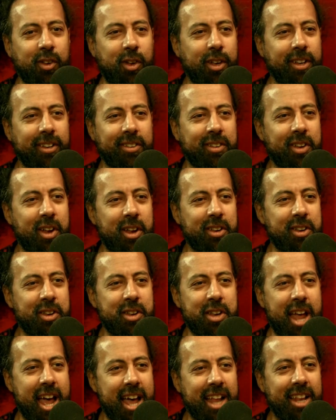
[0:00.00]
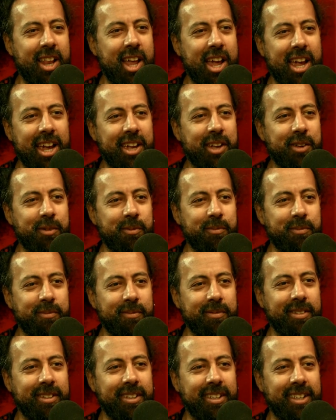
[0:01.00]
I did not like.
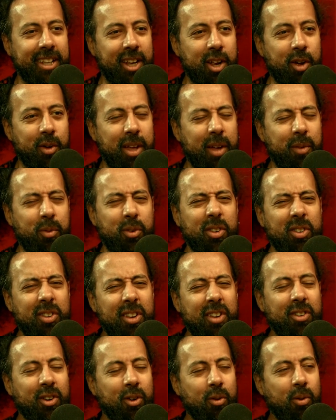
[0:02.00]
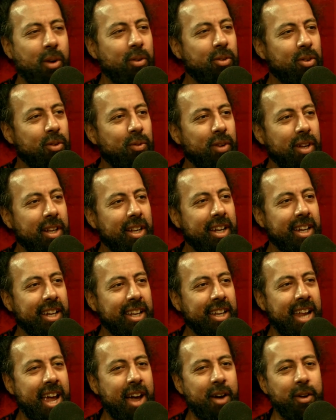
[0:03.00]
It was just such a gross feeling.
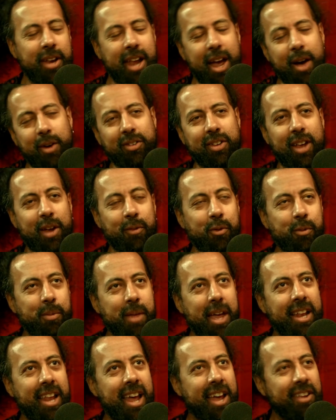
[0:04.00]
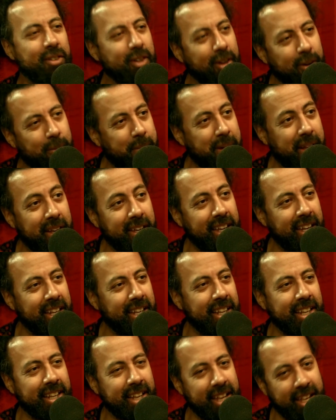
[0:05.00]
And now aside from that last little bit
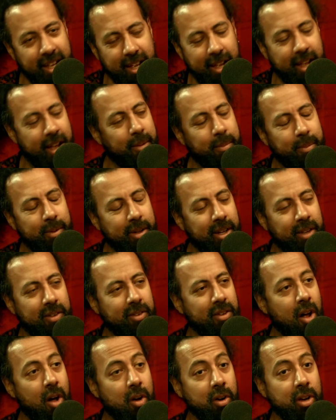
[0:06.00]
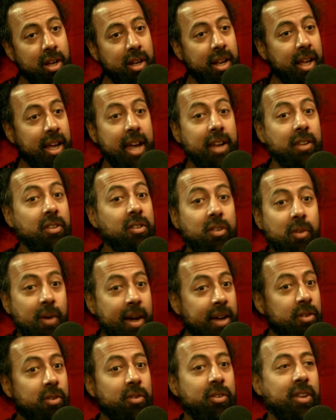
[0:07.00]
healing, like it's all good. Like I can do
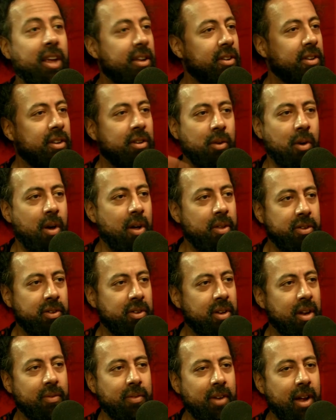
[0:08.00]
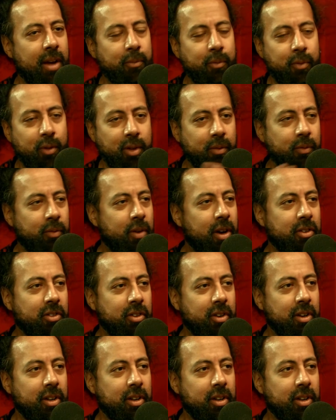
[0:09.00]
exercise, I can do all this stuff now. I'm fully functional.